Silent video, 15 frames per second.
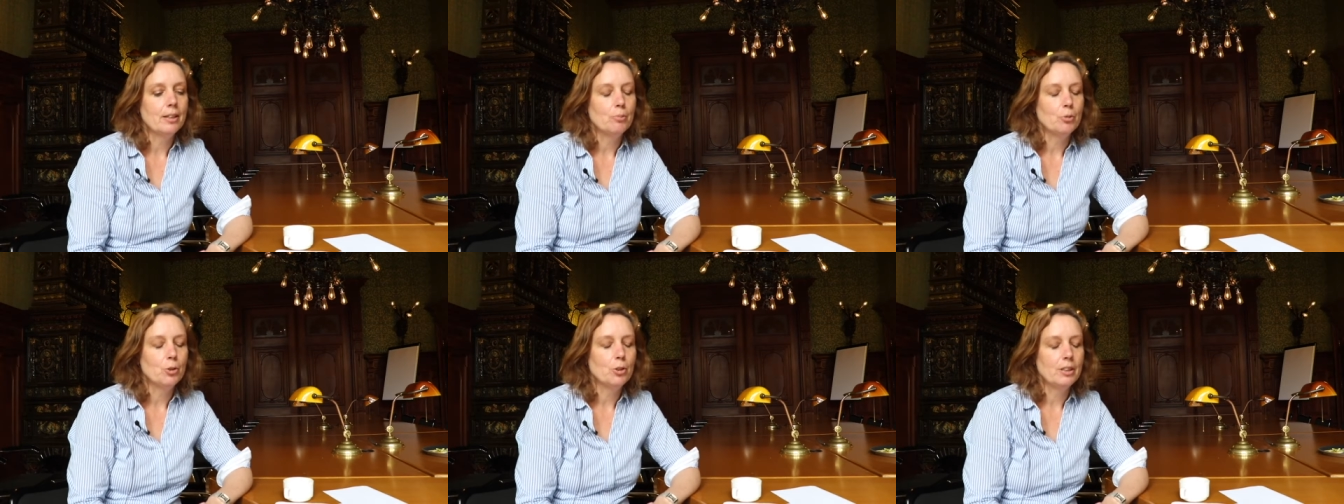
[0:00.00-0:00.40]

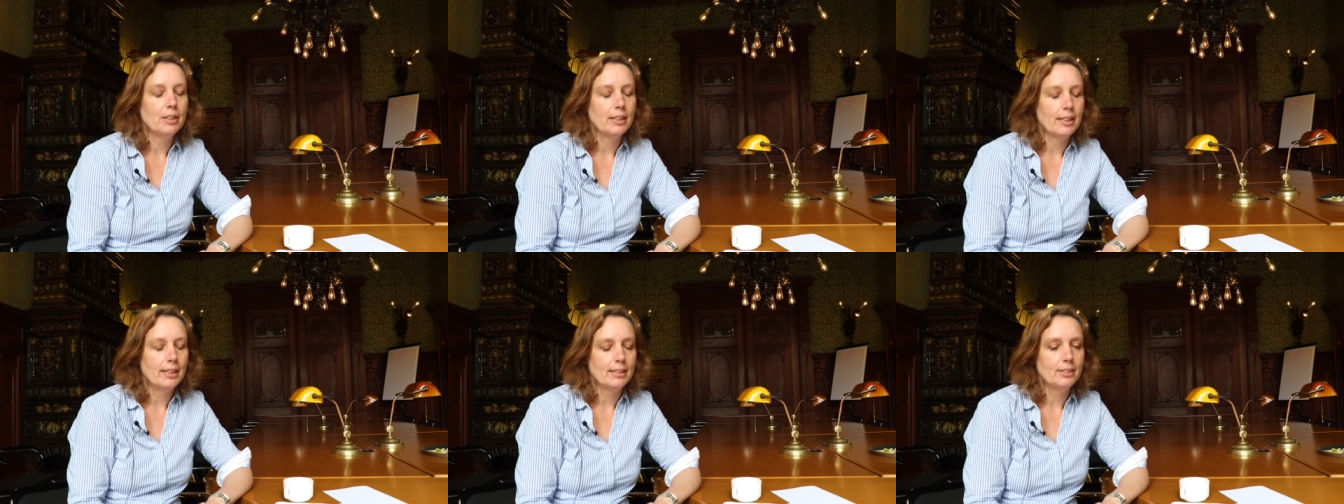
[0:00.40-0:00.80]
I'm
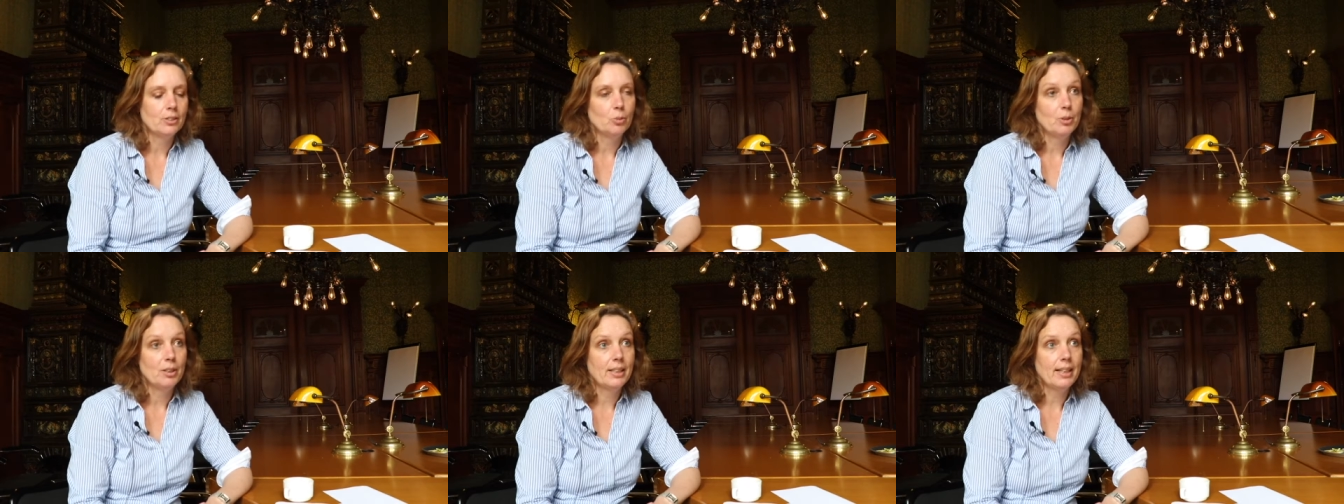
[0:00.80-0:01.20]
working as a
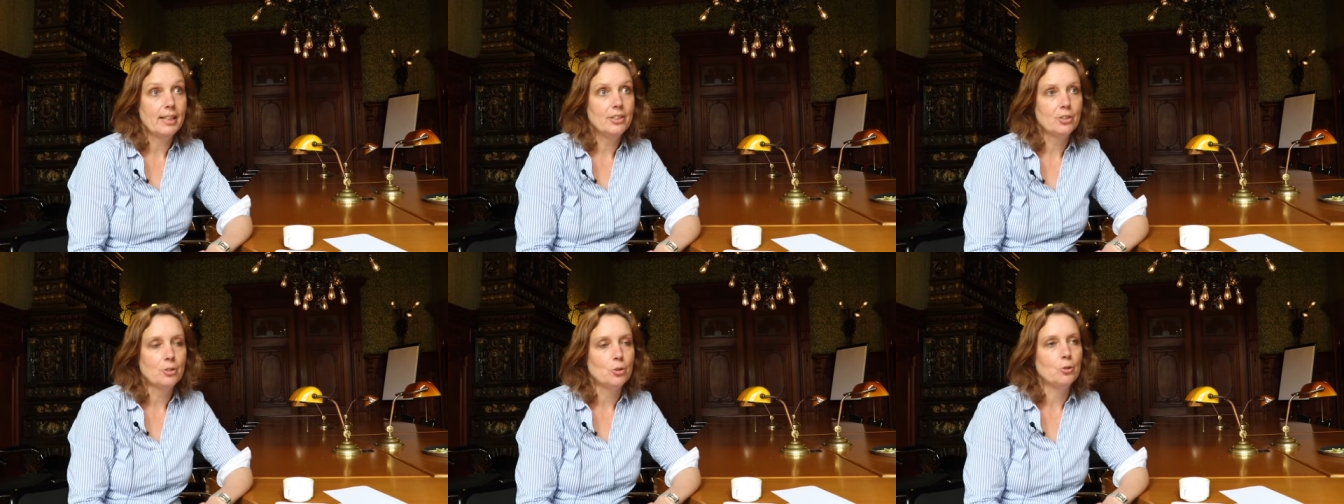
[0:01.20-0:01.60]

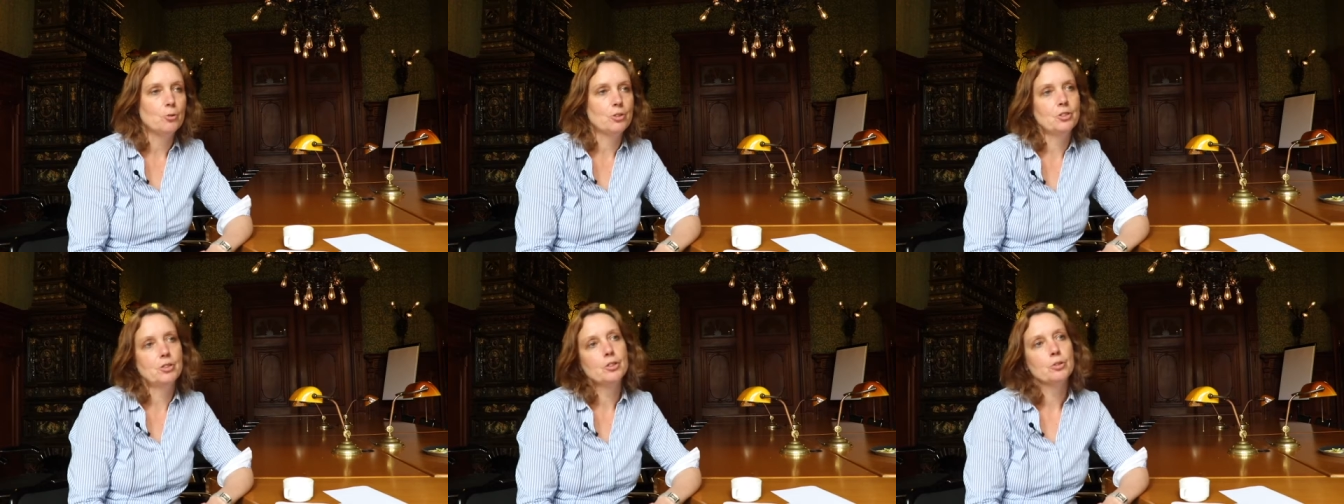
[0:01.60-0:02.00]
communication
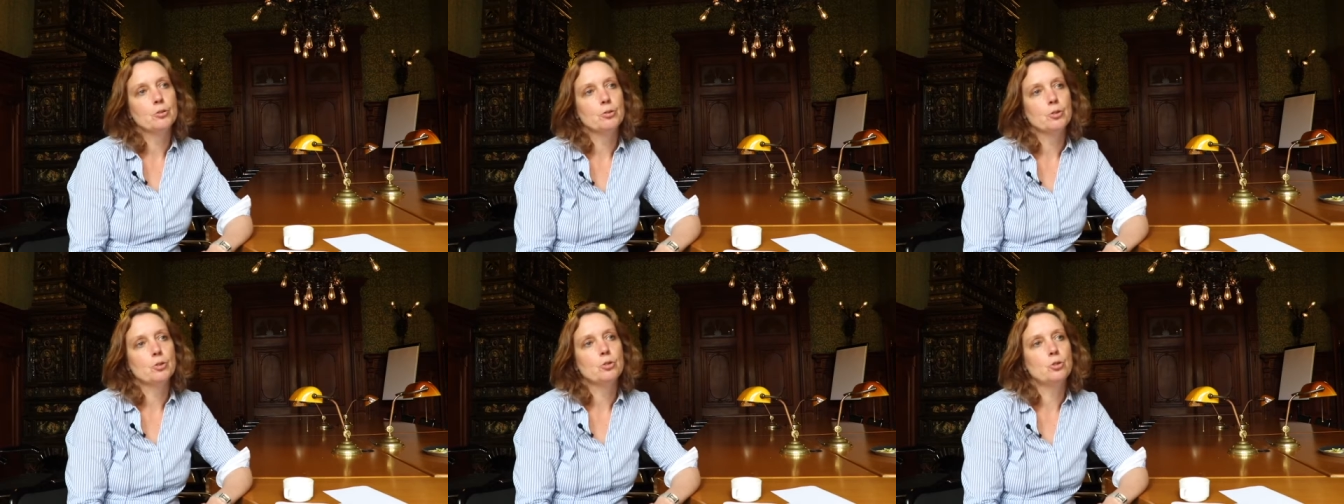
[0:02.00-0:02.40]
officer
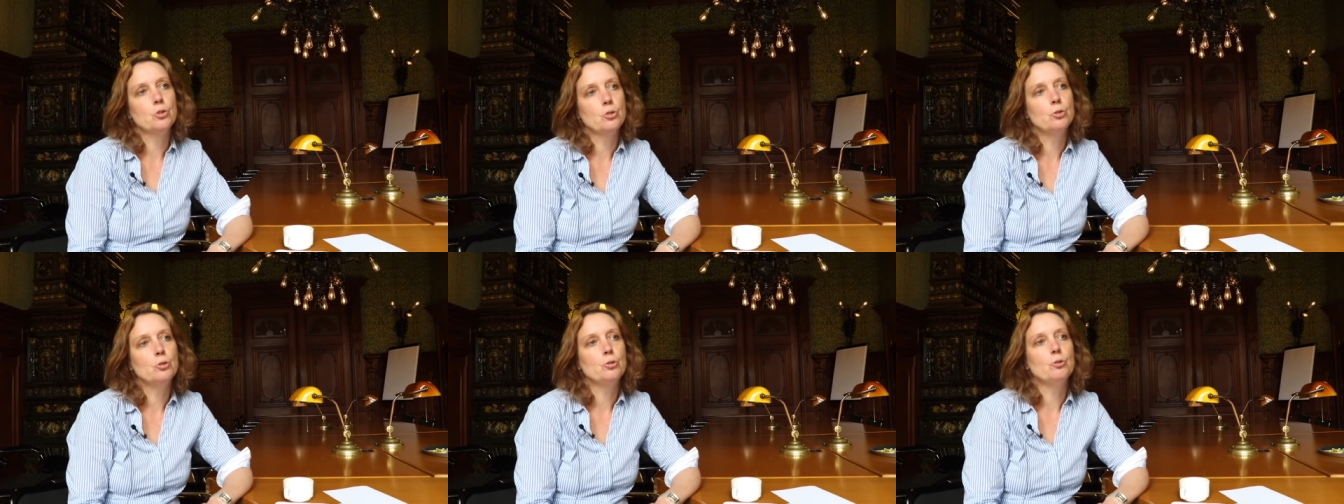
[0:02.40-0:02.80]
for
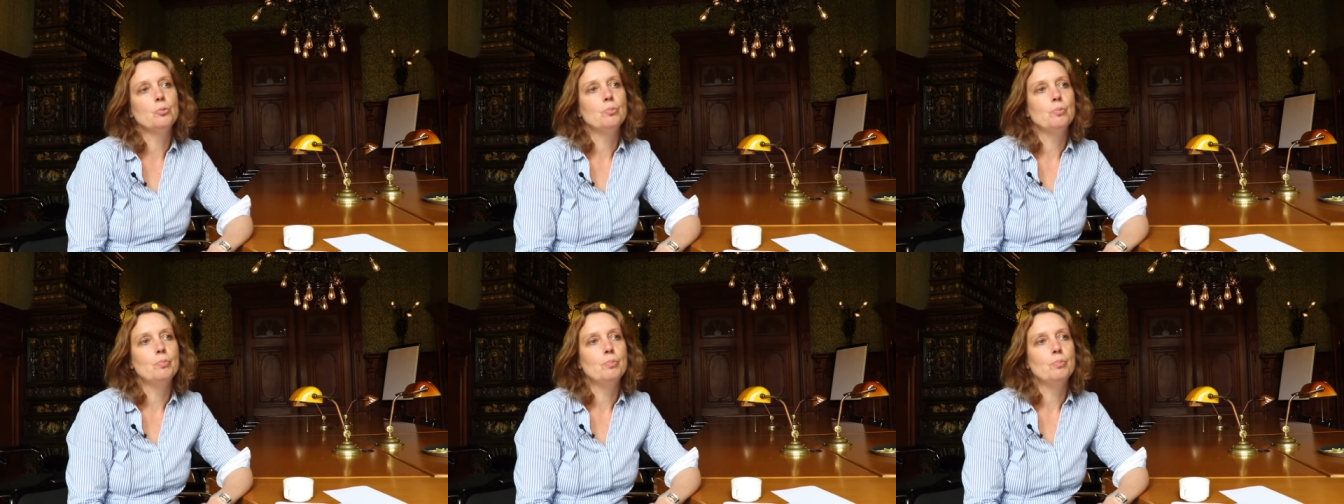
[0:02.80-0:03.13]
two